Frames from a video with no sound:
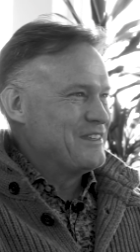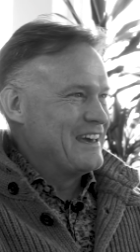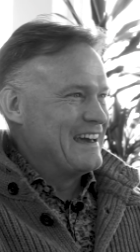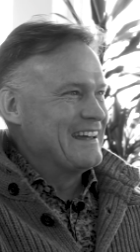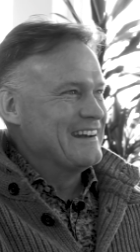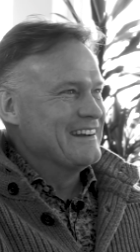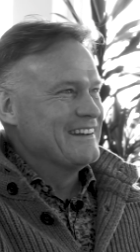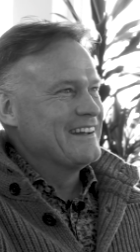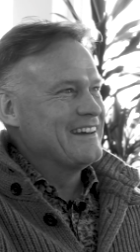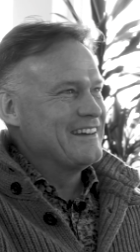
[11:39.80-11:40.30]

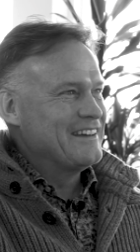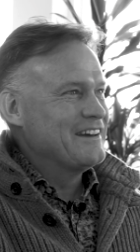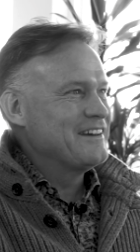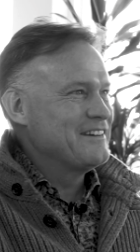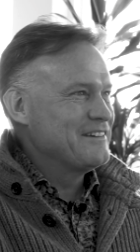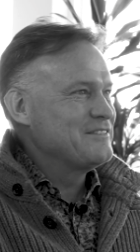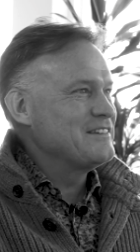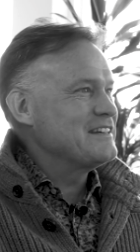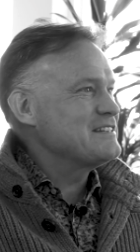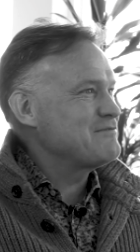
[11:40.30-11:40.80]
than
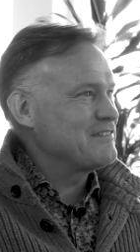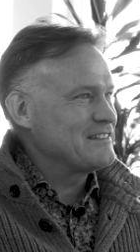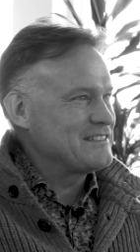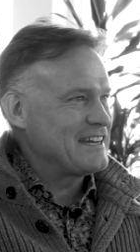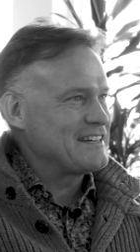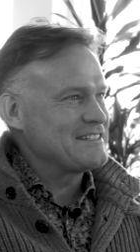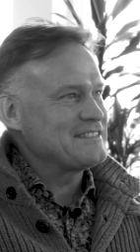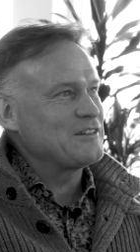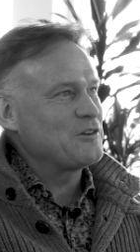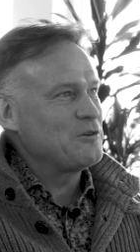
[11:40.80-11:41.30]
uh, this
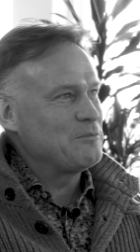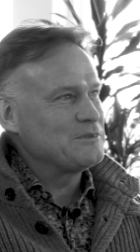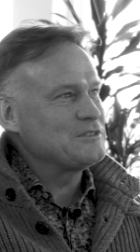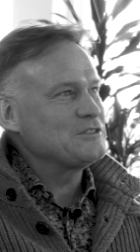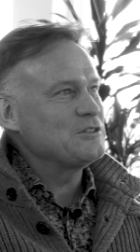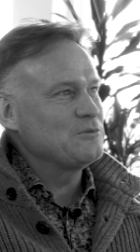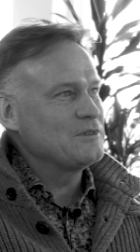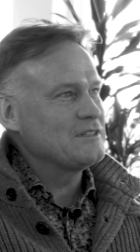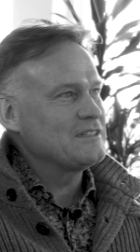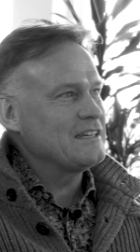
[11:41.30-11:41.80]
fantastic
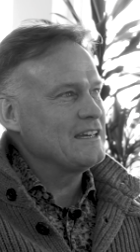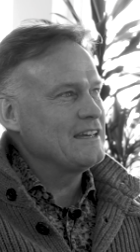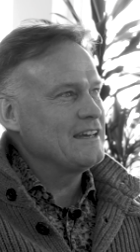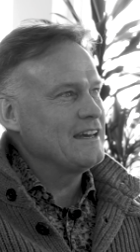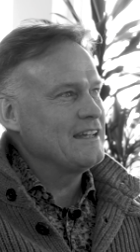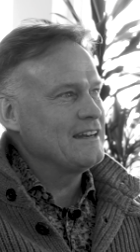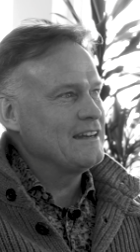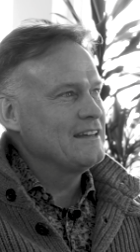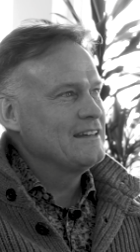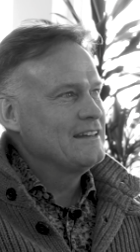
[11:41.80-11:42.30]
opportunity,
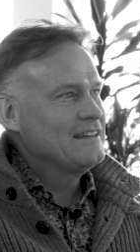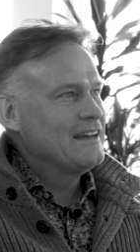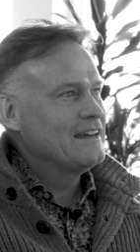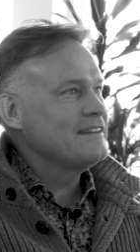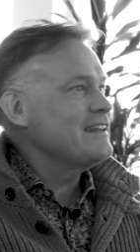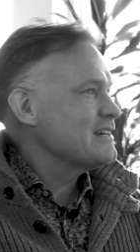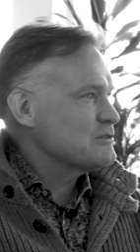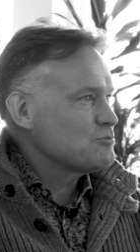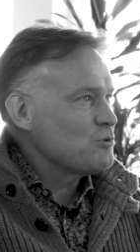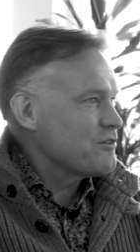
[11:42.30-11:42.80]
and
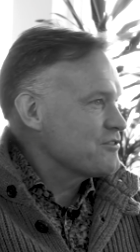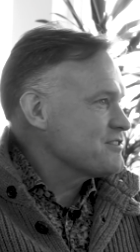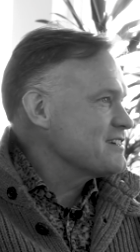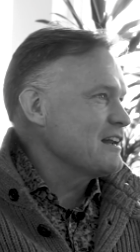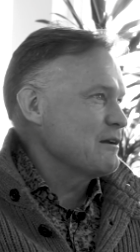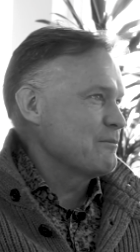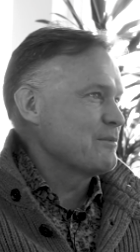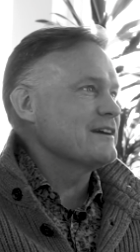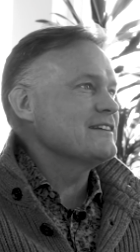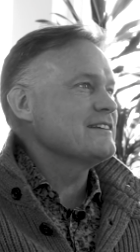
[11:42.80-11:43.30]
and that's worth
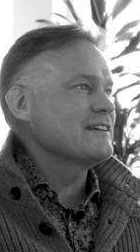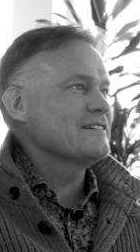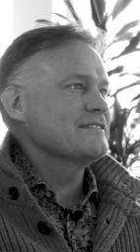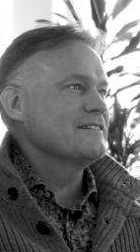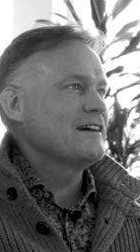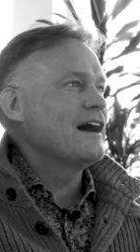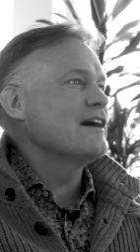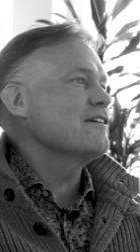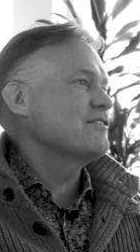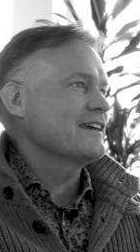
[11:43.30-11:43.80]
celebrating,
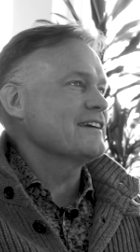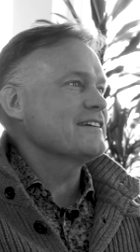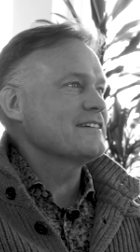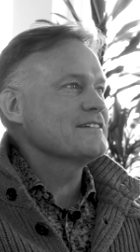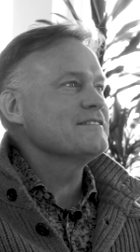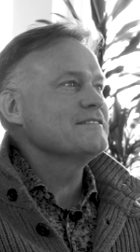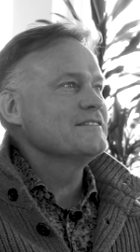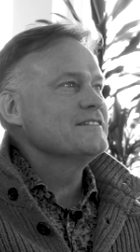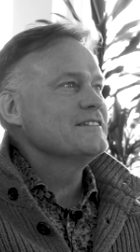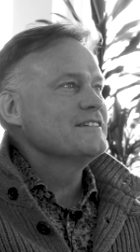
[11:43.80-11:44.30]
mm-hmm. I
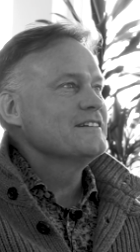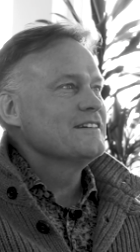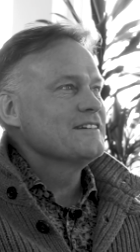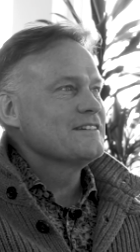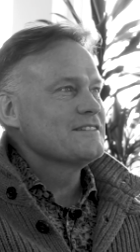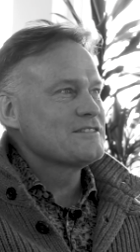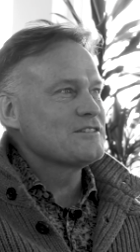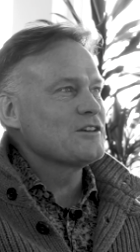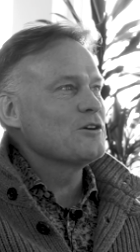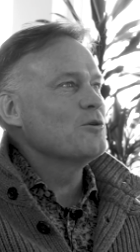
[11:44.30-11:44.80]
think. Yeah.
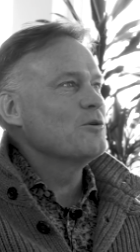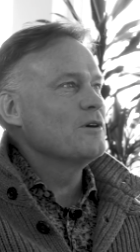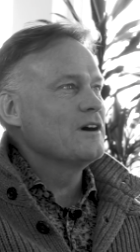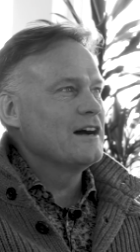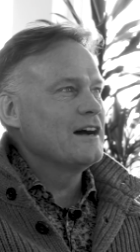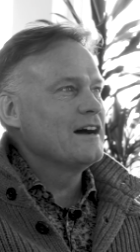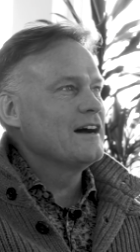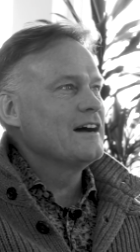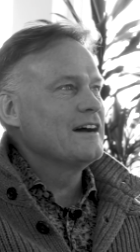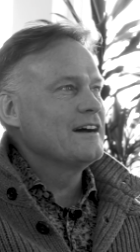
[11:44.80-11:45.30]
So
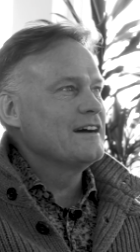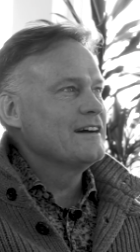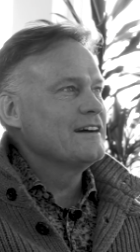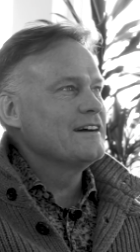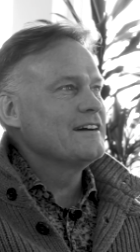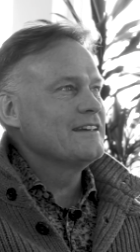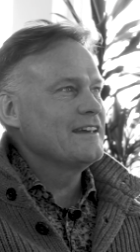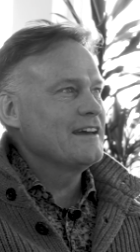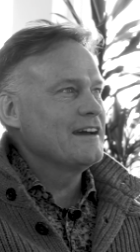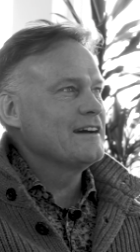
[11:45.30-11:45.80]

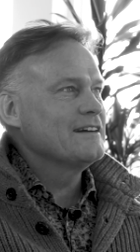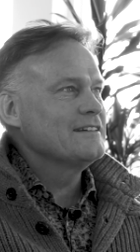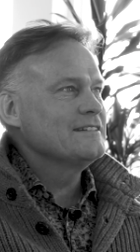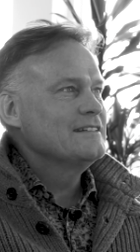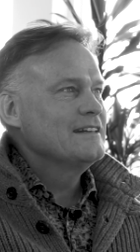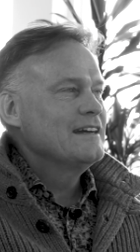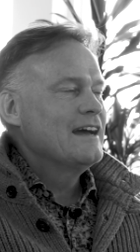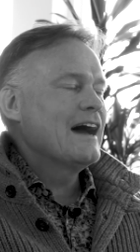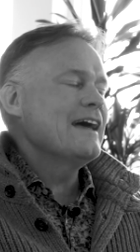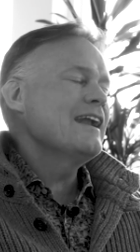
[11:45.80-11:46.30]
uh, yeah,
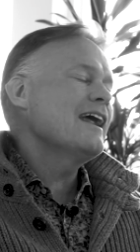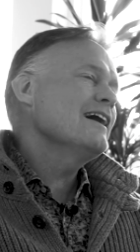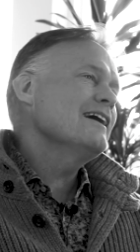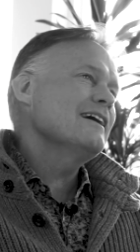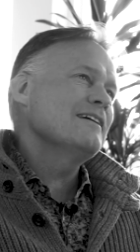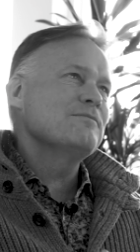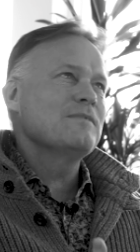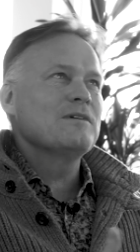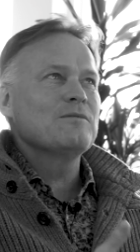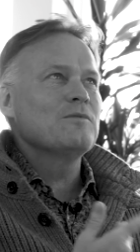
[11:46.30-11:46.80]
and I
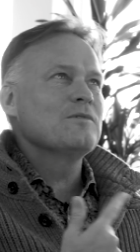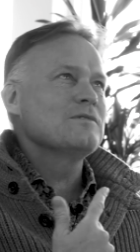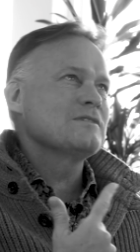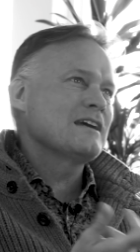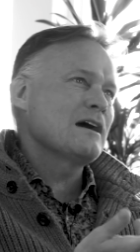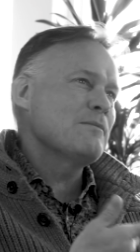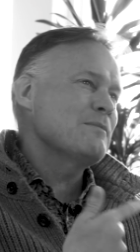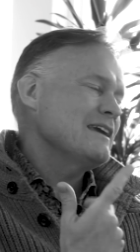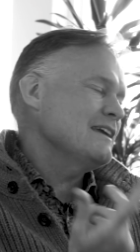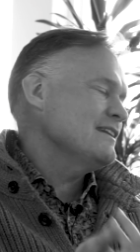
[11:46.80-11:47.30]

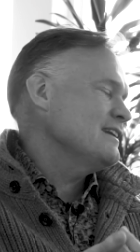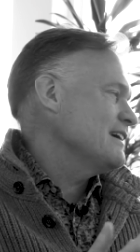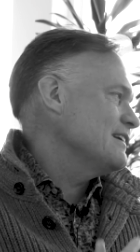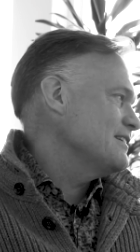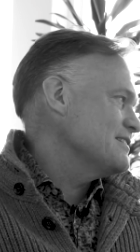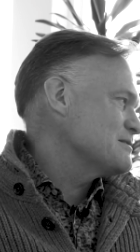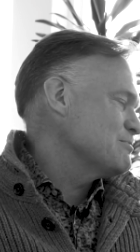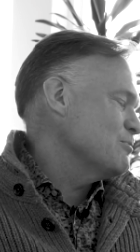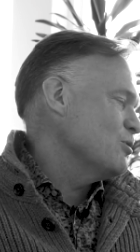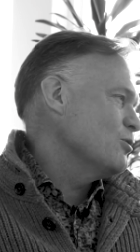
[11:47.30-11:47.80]
coming in here
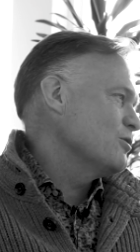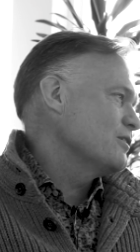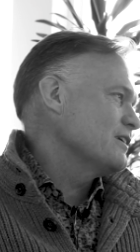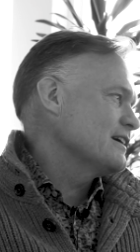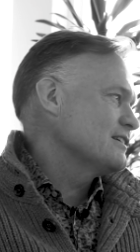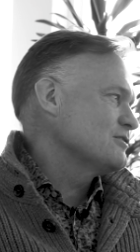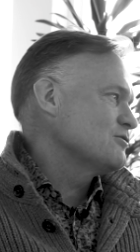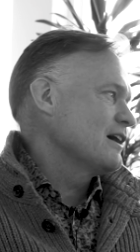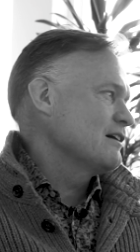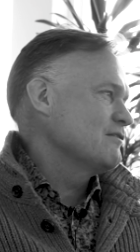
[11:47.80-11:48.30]
this
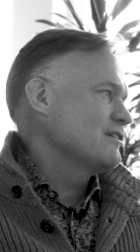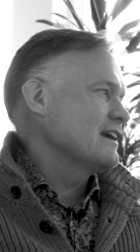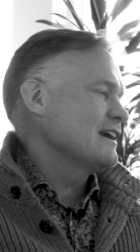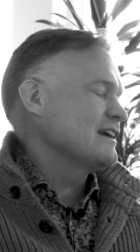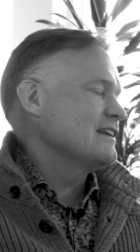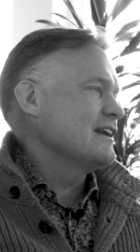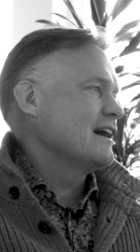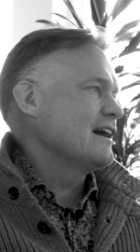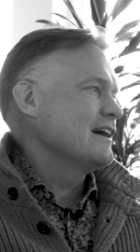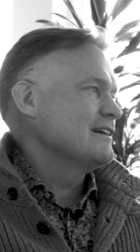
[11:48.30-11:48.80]
morning, driving
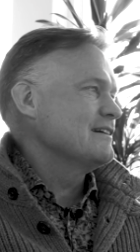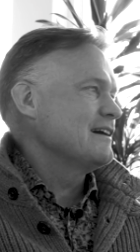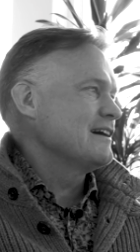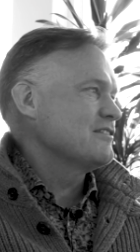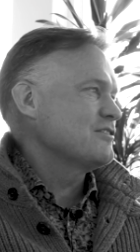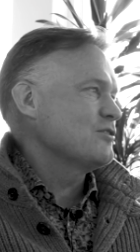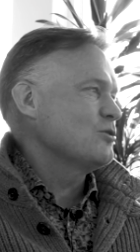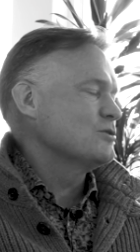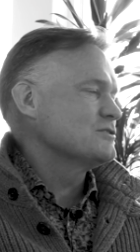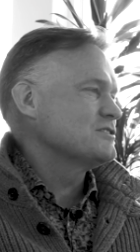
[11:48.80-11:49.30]
in, I I
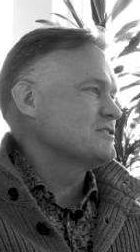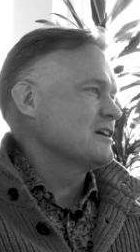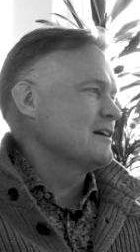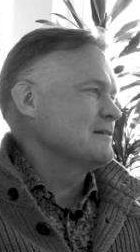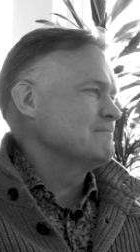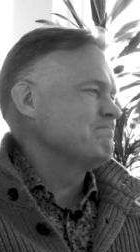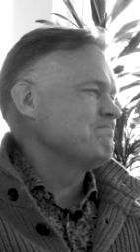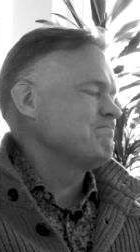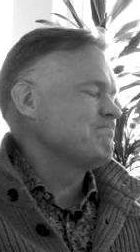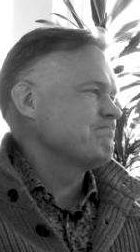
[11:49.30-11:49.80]
thought
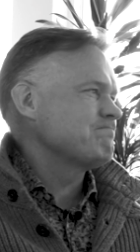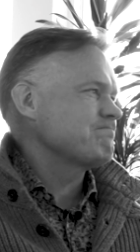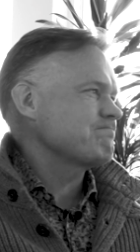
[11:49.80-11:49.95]
um,